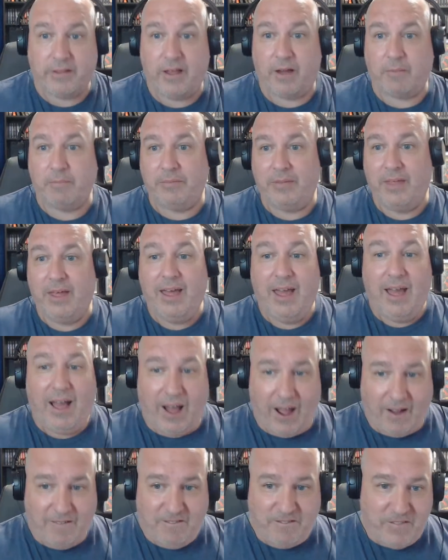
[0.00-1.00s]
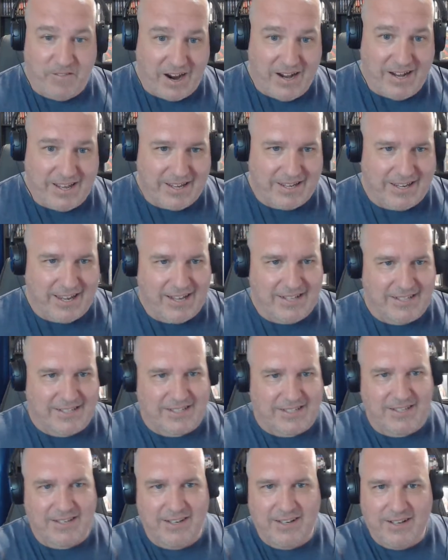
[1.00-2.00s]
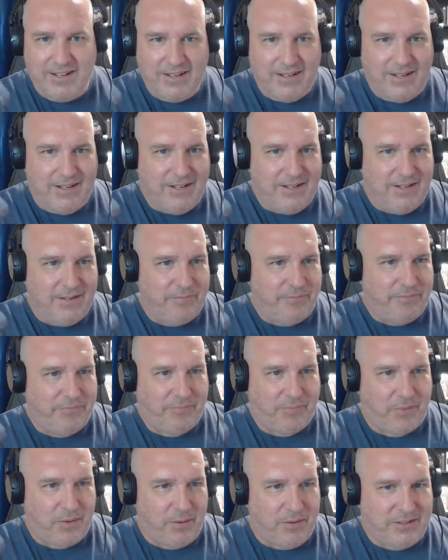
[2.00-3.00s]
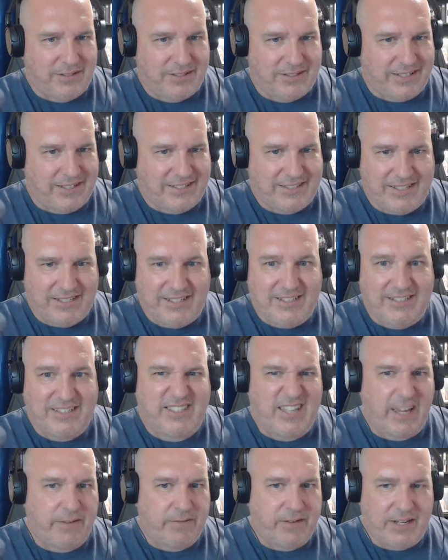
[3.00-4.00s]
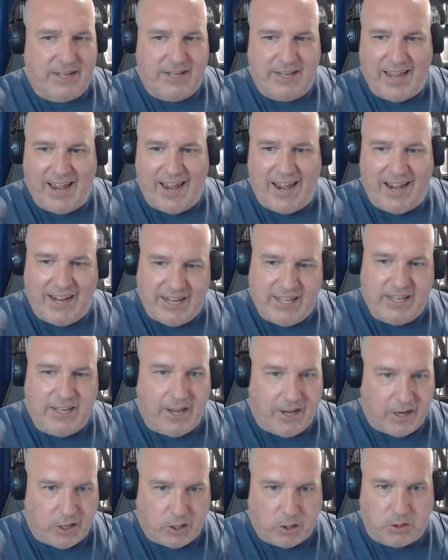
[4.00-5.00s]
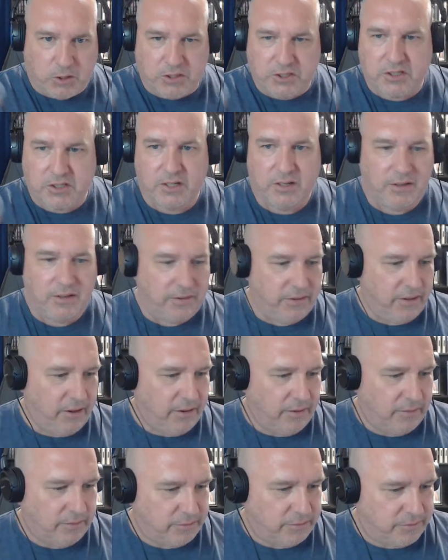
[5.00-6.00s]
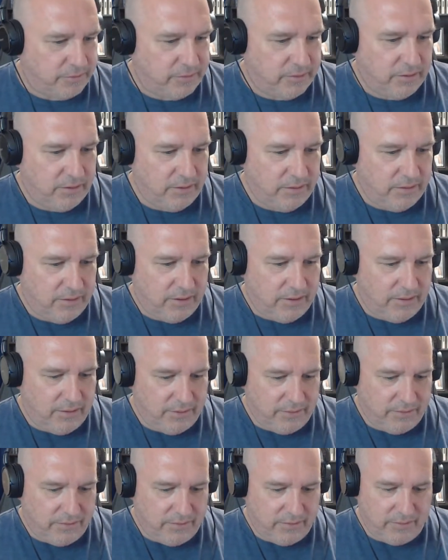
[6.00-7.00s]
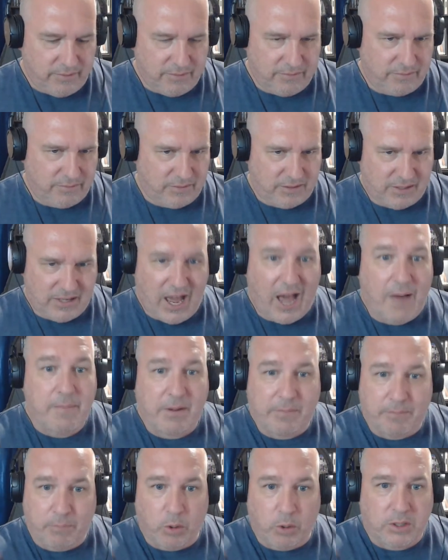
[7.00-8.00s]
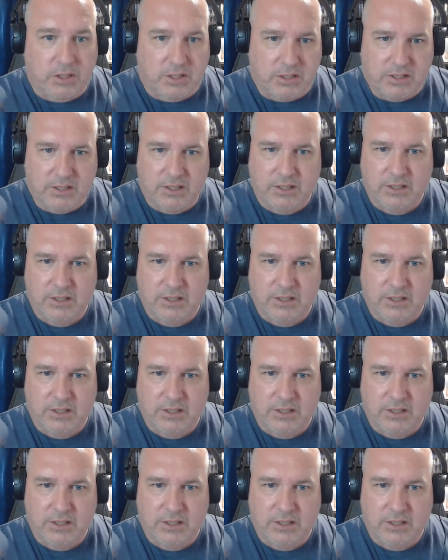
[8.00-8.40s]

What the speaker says: I'm fighting against 60, 70, 80 years of comic book